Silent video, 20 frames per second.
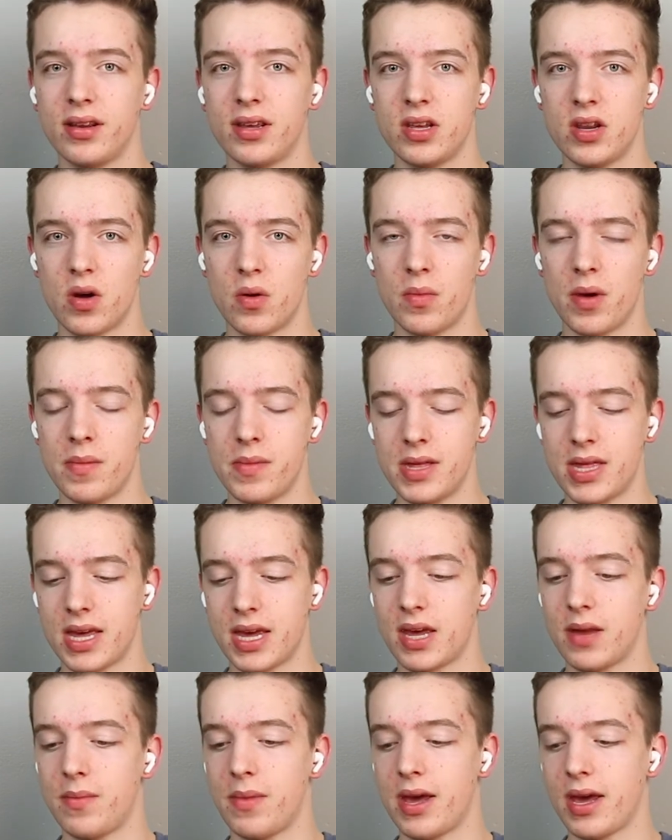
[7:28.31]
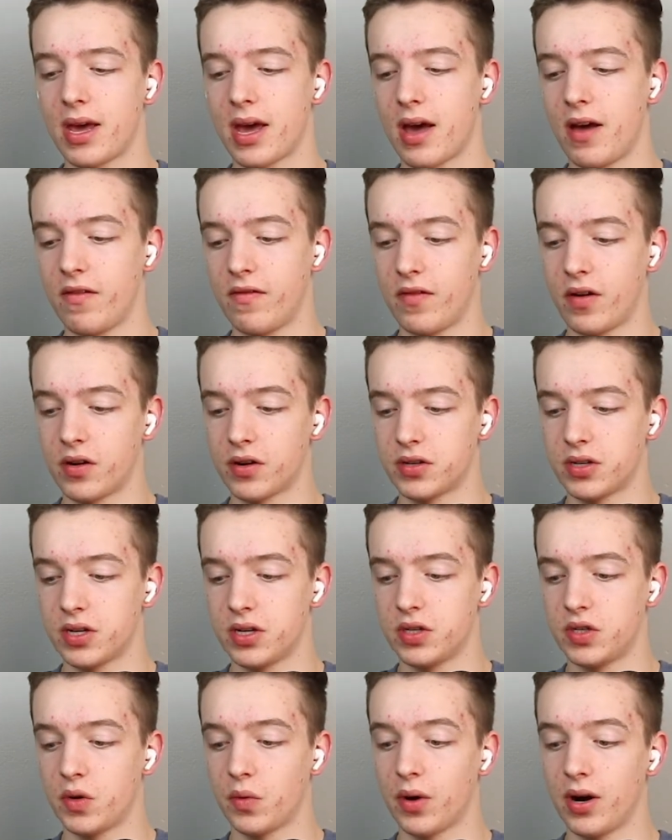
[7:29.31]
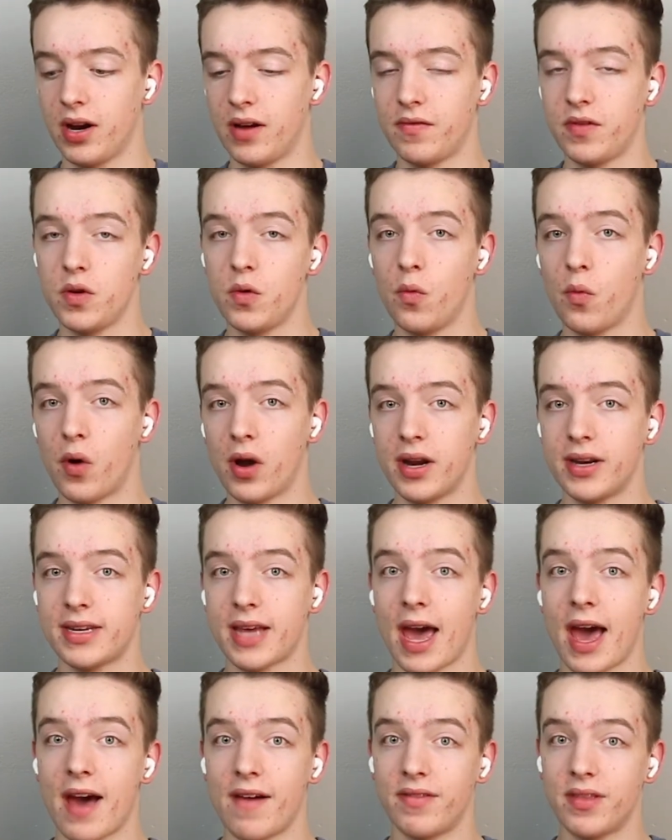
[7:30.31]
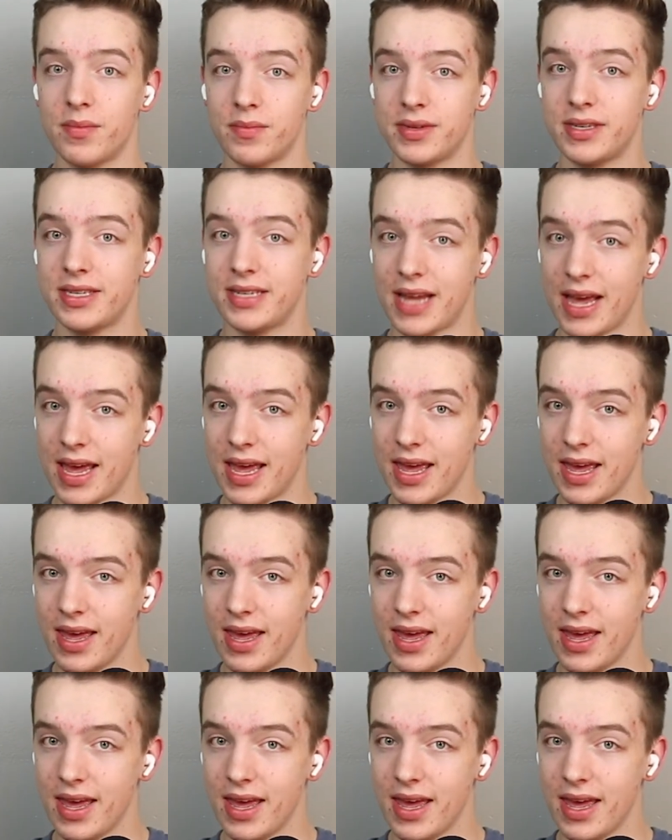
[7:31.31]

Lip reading: You know, maybe they could make a function to where if you wanted to have them stay,